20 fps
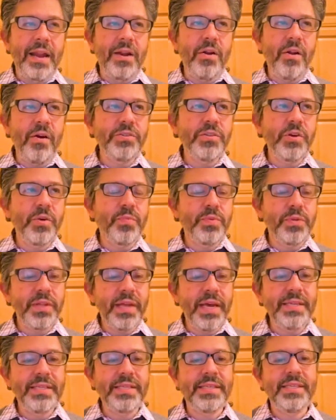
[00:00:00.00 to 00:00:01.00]
it also
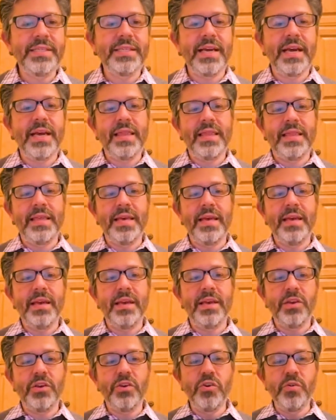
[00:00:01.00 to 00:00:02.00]
places, I
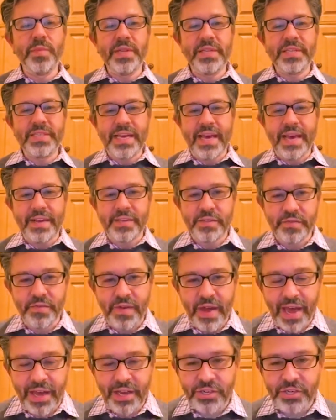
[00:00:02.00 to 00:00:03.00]
think, human
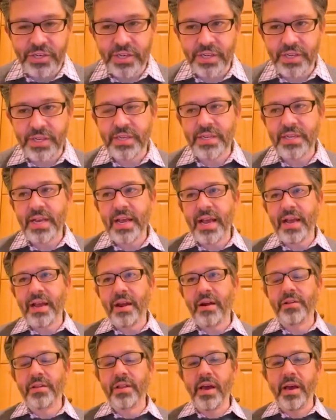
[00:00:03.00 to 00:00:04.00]
satisfaction and
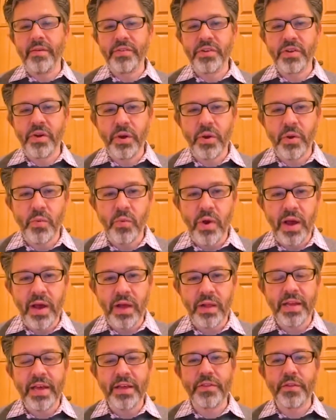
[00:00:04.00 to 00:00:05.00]
our lives going
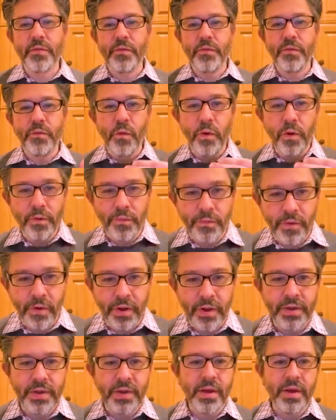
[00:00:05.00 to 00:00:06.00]
well at the
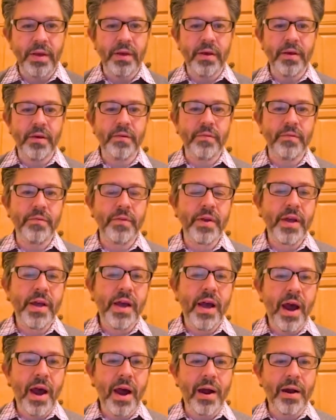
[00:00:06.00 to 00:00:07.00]
forefront of
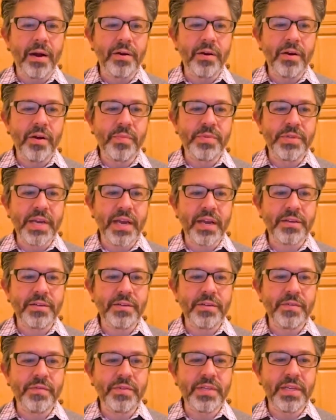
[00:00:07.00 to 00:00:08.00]
our
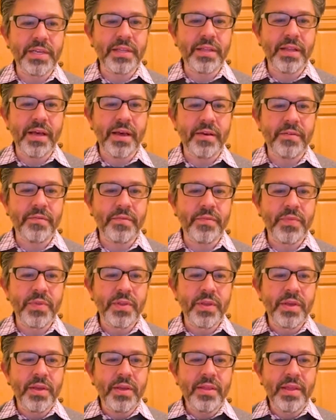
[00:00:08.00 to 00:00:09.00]
objectives in life.
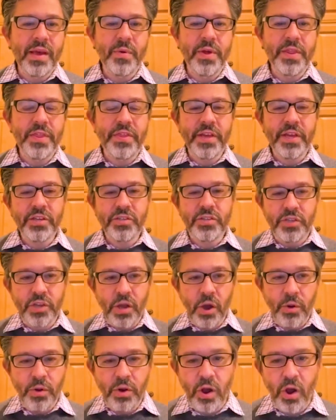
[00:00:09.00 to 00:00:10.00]
That when things
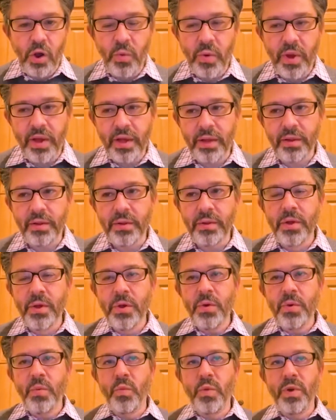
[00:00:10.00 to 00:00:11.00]
don't go well,
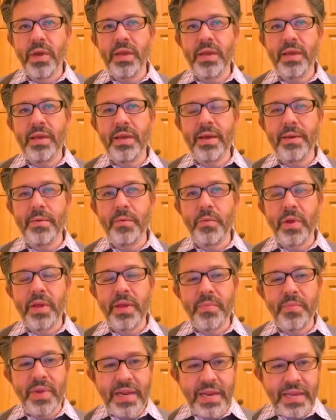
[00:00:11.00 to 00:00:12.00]
we
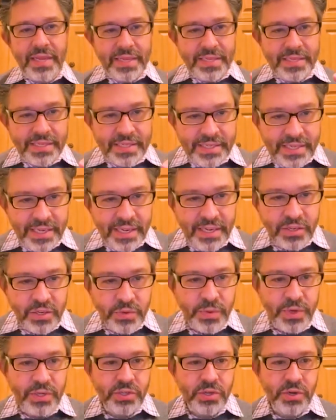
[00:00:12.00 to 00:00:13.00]
immediately seek to
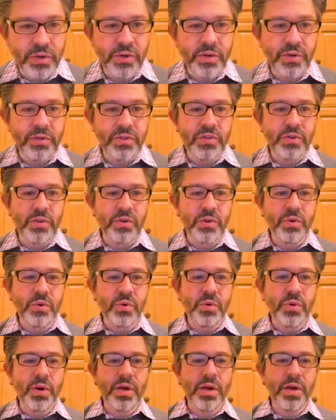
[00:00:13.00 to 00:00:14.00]
return
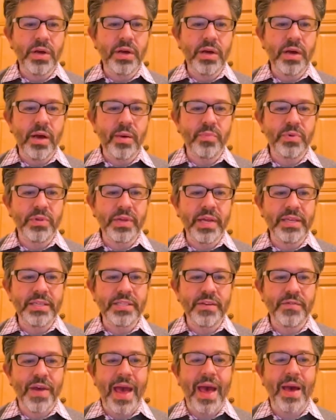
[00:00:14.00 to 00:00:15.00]
to a place
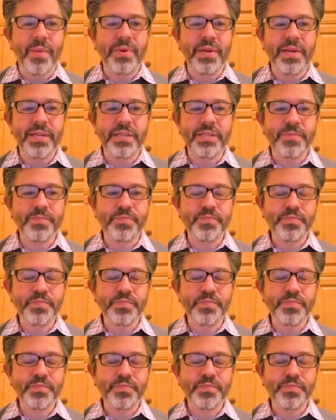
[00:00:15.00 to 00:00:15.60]
of happiness.